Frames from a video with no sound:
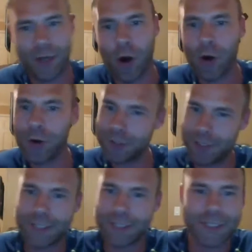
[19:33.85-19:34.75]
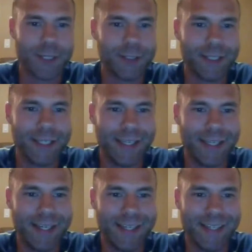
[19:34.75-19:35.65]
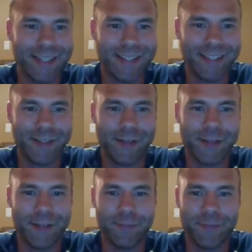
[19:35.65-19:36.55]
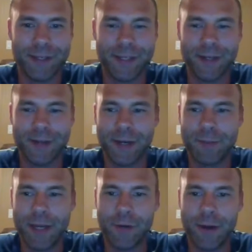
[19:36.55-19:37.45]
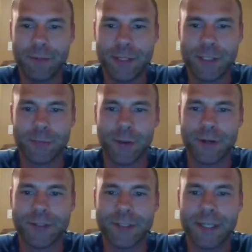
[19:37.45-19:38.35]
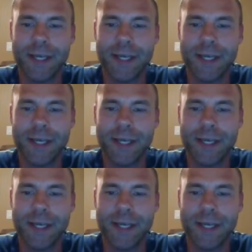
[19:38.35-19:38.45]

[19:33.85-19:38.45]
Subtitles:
aren't necessarily you know, going to make great business partners.